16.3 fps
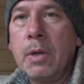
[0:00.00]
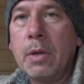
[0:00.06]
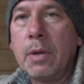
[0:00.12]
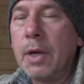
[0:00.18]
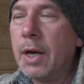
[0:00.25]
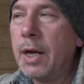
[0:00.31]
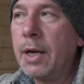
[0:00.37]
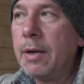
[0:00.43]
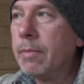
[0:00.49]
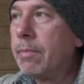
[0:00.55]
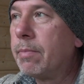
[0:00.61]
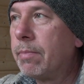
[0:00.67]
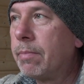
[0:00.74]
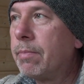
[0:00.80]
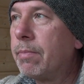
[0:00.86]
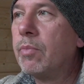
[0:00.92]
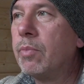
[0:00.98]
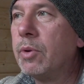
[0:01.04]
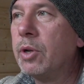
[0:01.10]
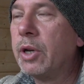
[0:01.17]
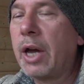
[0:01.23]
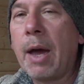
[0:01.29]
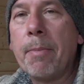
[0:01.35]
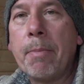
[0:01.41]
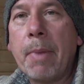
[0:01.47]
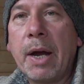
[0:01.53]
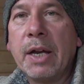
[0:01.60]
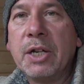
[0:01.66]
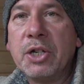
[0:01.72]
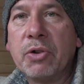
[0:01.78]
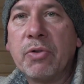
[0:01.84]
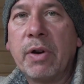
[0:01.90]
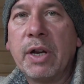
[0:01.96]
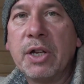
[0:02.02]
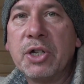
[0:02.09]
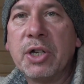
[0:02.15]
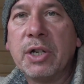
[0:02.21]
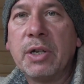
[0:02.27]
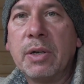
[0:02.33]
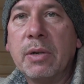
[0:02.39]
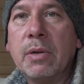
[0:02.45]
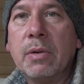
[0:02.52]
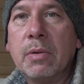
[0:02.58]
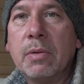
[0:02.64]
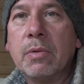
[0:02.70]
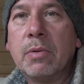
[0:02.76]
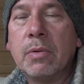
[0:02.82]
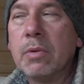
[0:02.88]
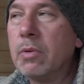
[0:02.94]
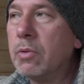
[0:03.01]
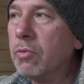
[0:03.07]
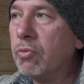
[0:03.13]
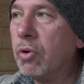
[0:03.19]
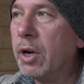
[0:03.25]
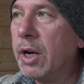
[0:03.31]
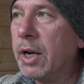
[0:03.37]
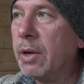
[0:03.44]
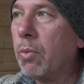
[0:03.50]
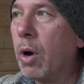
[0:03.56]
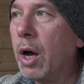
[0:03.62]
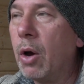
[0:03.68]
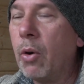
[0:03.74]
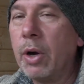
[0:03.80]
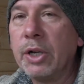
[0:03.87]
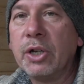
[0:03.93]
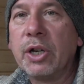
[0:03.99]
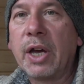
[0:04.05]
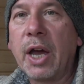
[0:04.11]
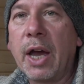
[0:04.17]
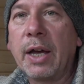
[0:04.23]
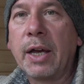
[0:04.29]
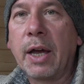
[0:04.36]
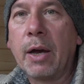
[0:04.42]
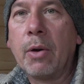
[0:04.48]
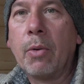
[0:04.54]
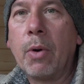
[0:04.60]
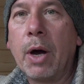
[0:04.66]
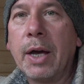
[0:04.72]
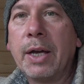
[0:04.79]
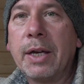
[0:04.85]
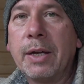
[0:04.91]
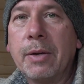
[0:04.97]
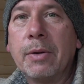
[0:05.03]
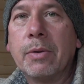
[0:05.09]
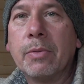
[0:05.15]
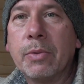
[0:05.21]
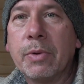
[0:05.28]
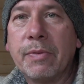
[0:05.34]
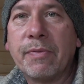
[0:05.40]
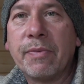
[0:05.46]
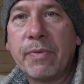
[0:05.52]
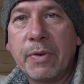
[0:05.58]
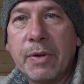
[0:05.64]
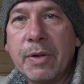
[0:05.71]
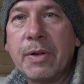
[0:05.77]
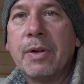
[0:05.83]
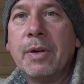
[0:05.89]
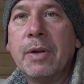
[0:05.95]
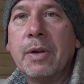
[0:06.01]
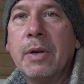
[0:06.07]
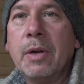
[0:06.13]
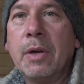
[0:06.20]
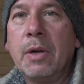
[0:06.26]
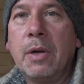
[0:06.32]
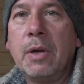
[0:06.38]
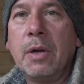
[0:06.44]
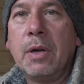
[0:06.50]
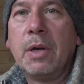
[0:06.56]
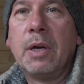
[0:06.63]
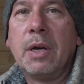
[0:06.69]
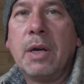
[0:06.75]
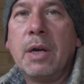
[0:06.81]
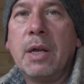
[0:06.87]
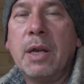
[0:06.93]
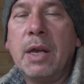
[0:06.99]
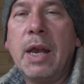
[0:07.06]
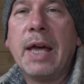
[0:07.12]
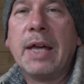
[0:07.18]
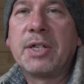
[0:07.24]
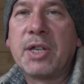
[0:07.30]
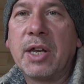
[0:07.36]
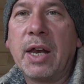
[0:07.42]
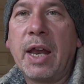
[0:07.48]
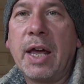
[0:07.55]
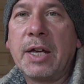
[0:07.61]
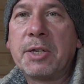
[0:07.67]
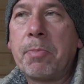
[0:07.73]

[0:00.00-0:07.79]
then you can manage your energy really well and you can get away with less and less